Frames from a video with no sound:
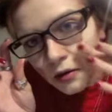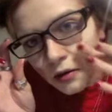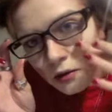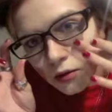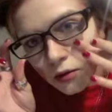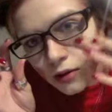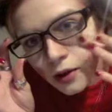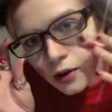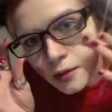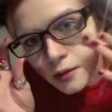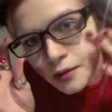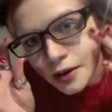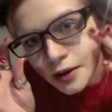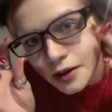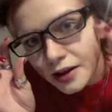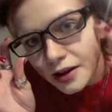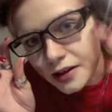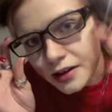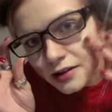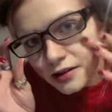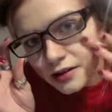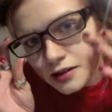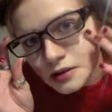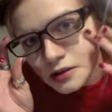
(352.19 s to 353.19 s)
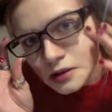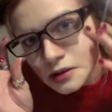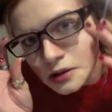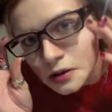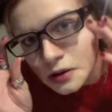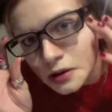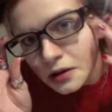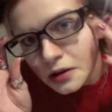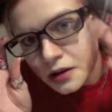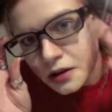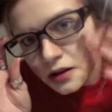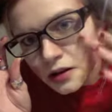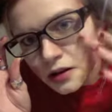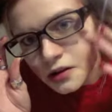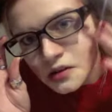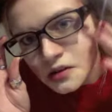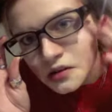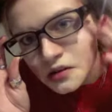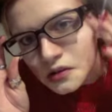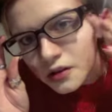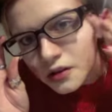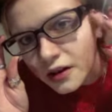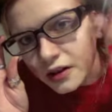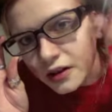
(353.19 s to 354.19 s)
without my glasses,
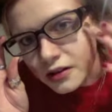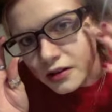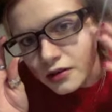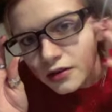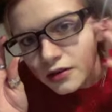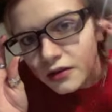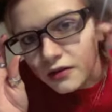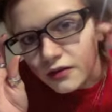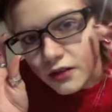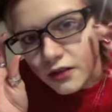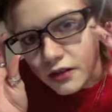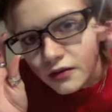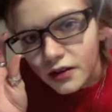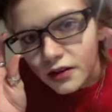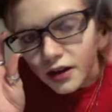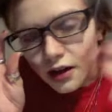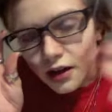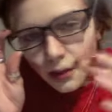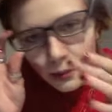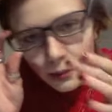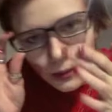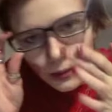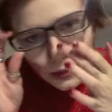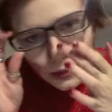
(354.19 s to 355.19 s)
so I can sort of even it up